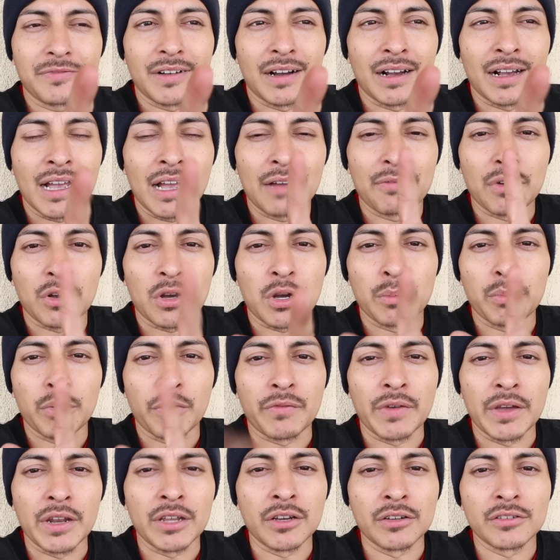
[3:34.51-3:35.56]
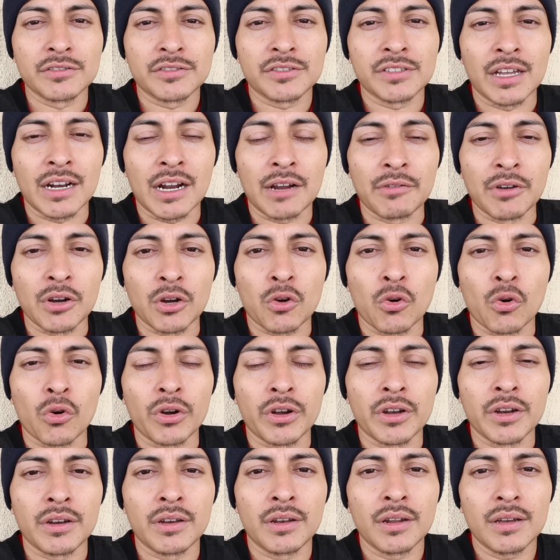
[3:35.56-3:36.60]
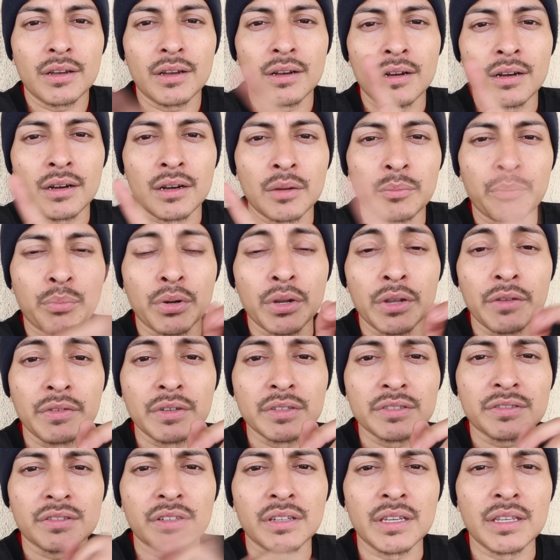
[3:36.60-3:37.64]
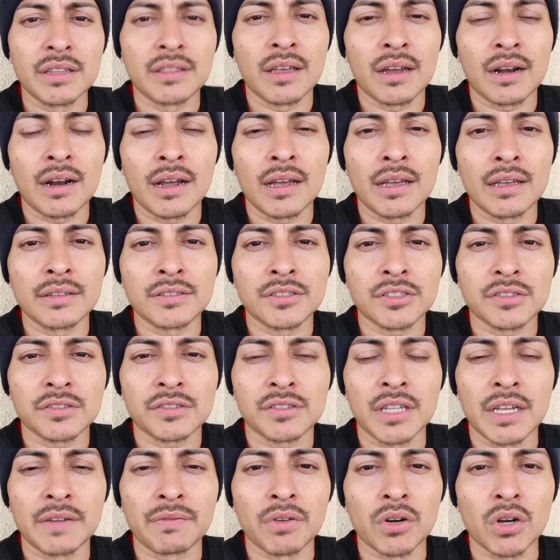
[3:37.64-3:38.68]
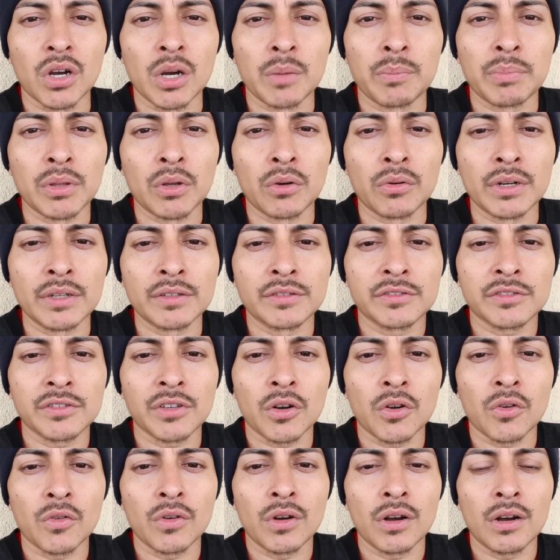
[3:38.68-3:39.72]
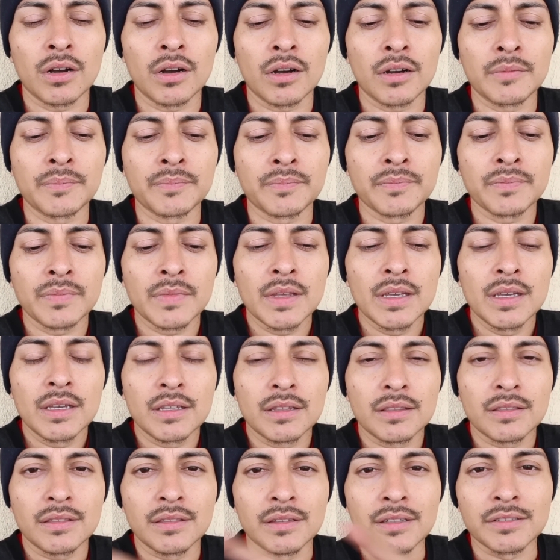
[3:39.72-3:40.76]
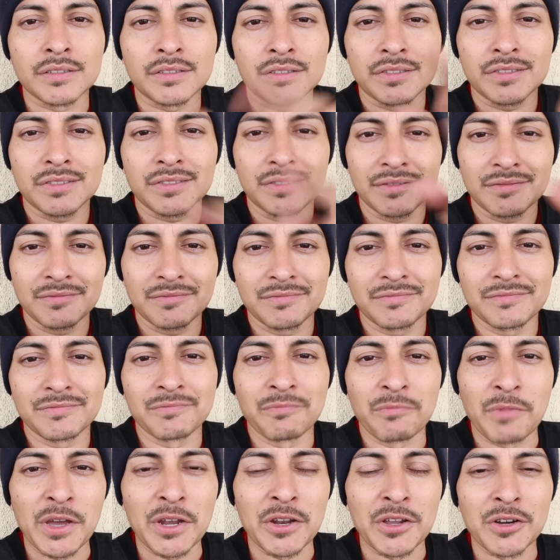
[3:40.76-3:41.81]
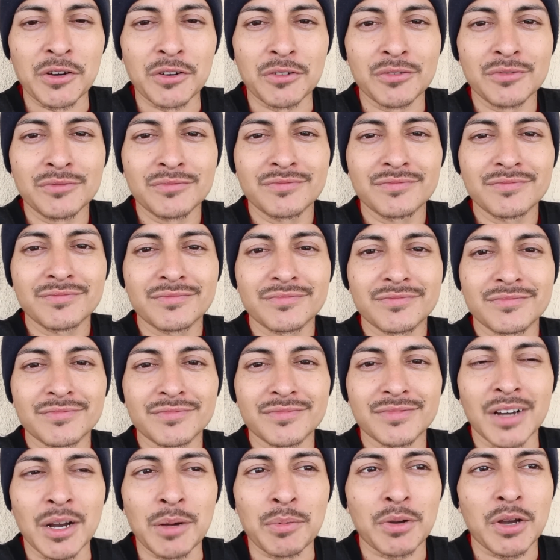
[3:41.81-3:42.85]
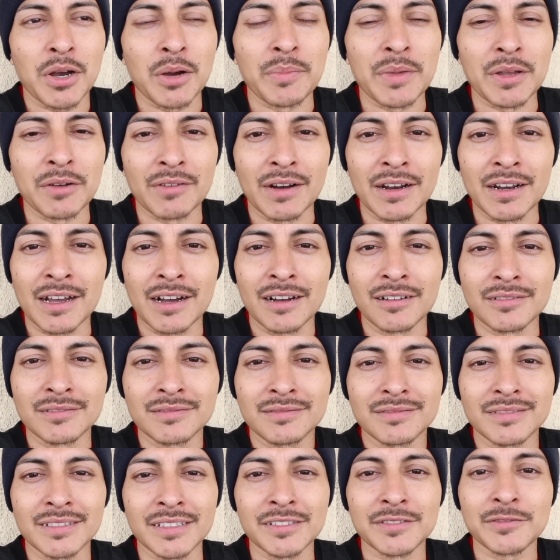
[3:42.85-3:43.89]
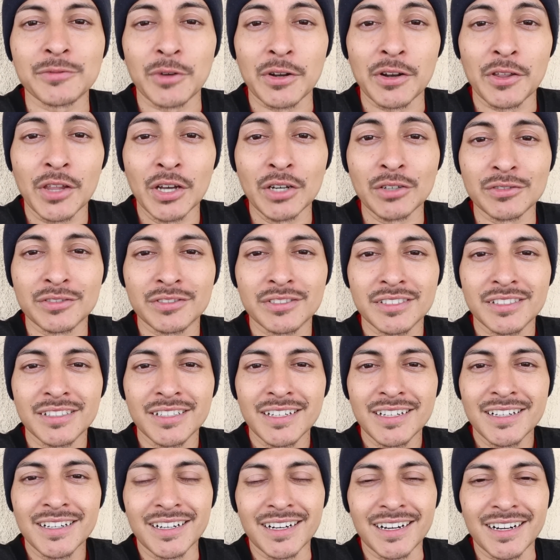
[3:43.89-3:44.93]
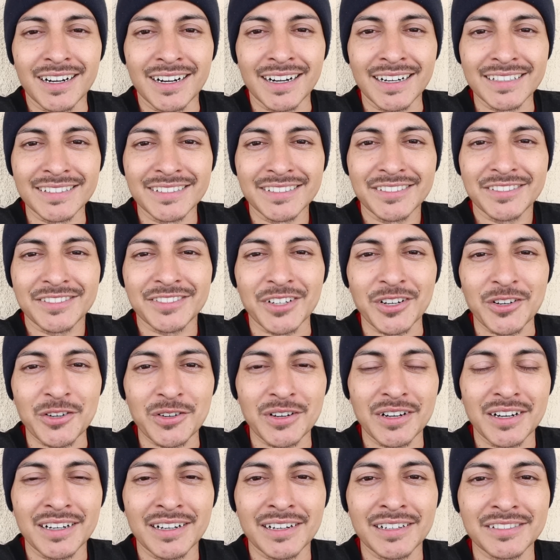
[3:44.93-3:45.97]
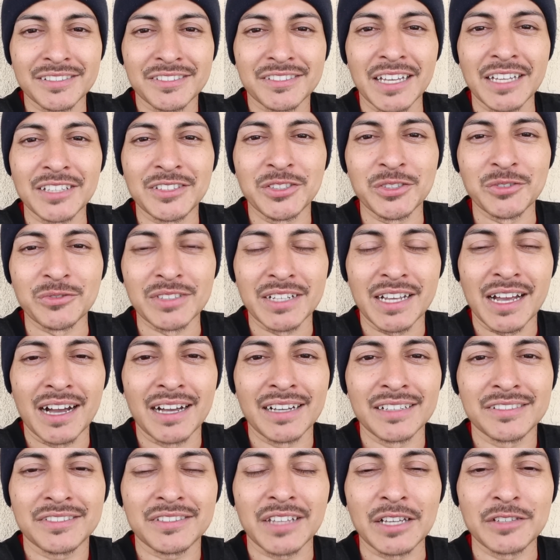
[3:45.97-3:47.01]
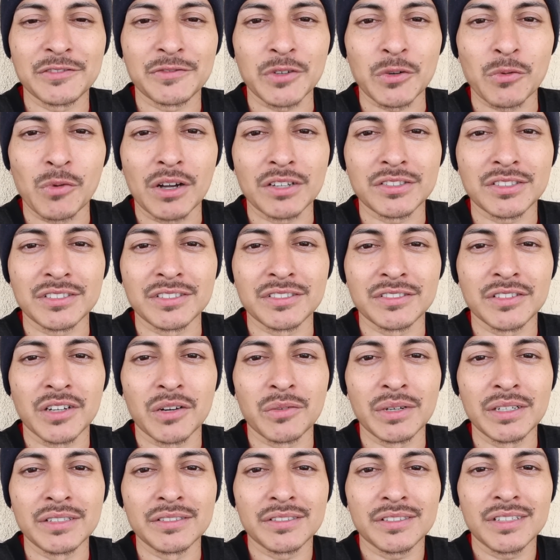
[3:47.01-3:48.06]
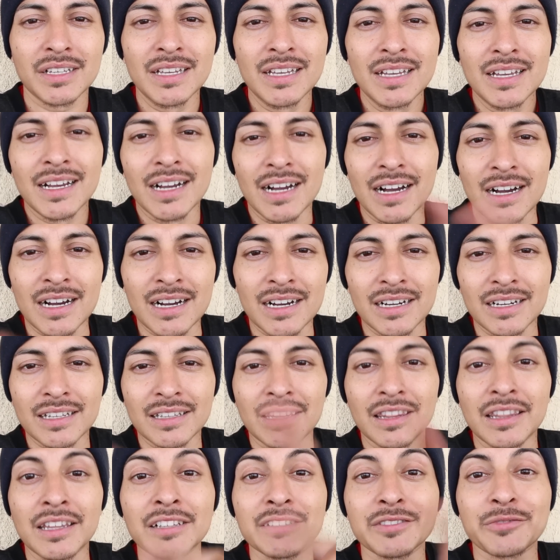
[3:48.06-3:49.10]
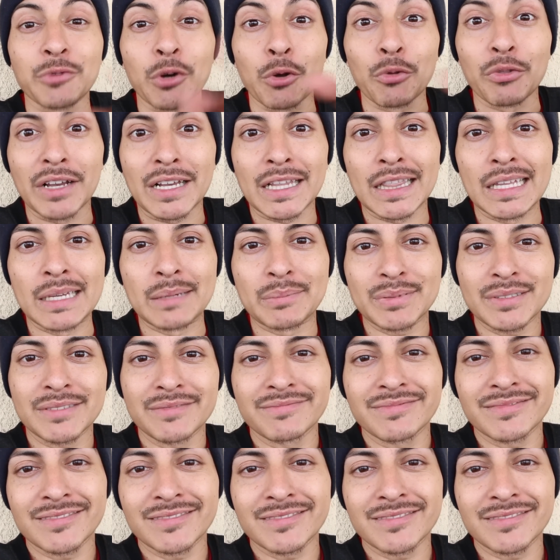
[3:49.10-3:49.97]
I have a couple videos that I recorded previously that I just never uploaded, so this video upcoming right now is one of those. Alright, so stay tuned guys, thanks for watching as always. Let's roll the clip.